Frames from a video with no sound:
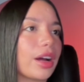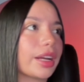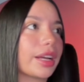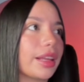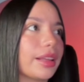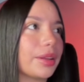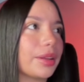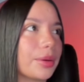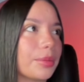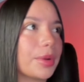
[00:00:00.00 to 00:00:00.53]
a
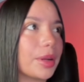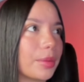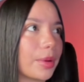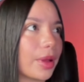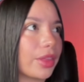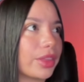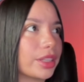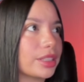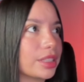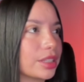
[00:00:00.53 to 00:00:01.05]
little bit
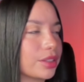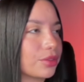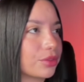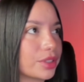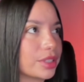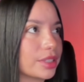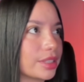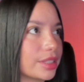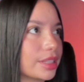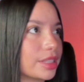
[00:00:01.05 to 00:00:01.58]
about the
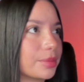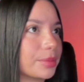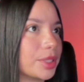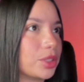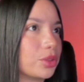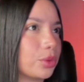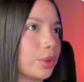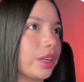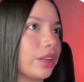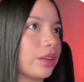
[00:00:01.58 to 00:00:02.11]
differences
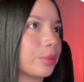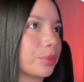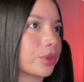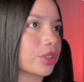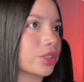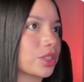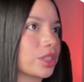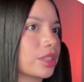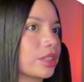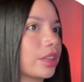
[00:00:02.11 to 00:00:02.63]
between
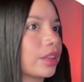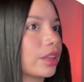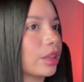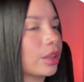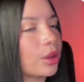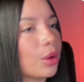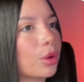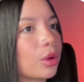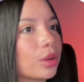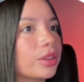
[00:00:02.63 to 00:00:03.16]
purchasing the
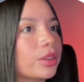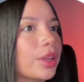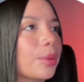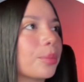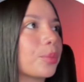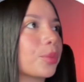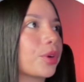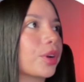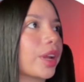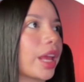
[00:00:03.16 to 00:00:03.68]
local
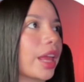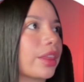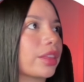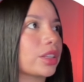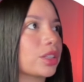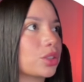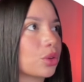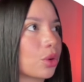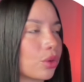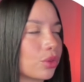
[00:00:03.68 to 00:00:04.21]
number and the
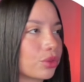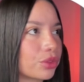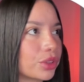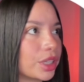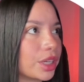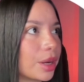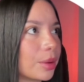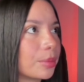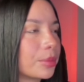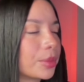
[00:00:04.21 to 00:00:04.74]
toll-free
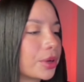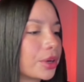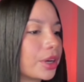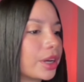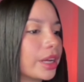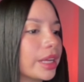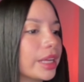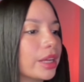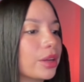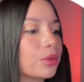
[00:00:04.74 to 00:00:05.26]
number.
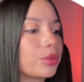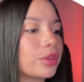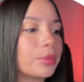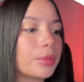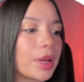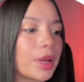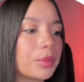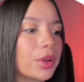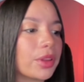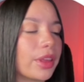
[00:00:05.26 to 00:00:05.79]

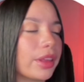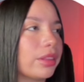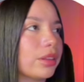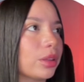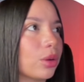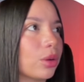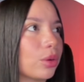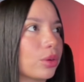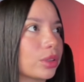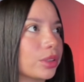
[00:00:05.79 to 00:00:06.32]
Remember that the
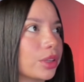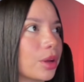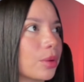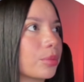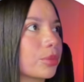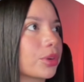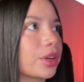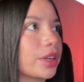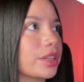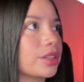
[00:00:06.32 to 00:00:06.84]
local
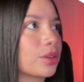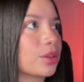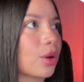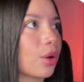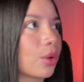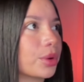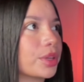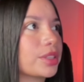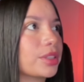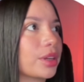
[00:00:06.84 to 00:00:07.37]
number is
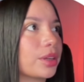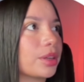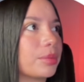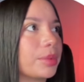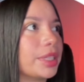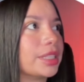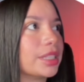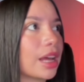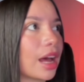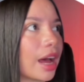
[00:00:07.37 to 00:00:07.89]
always going to
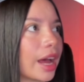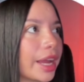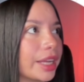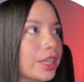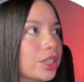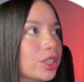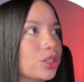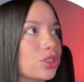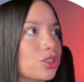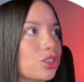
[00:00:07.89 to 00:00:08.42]
be
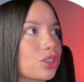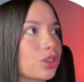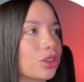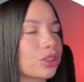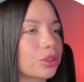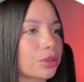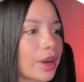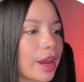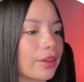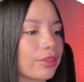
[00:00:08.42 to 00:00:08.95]
tied
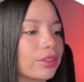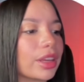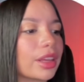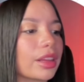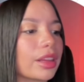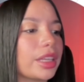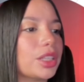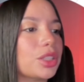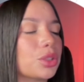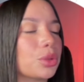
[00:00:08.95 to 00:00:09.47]

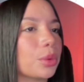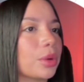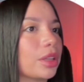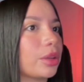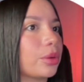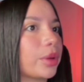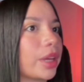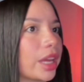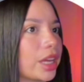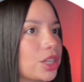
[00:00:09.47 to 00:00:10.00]
geographically to a
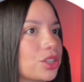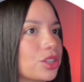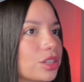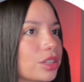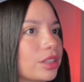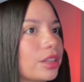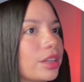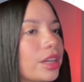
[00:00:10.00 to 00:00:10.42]
location.